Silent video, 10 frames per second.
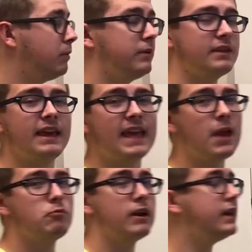When we say
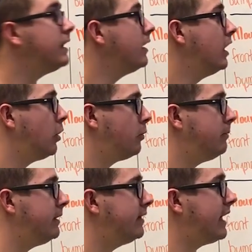Game Ready, we
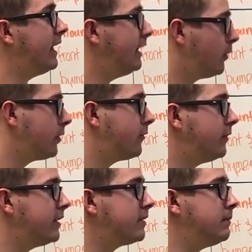mean that in order for
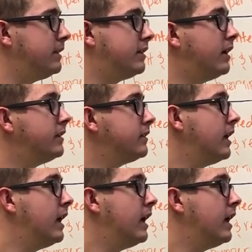this to be done,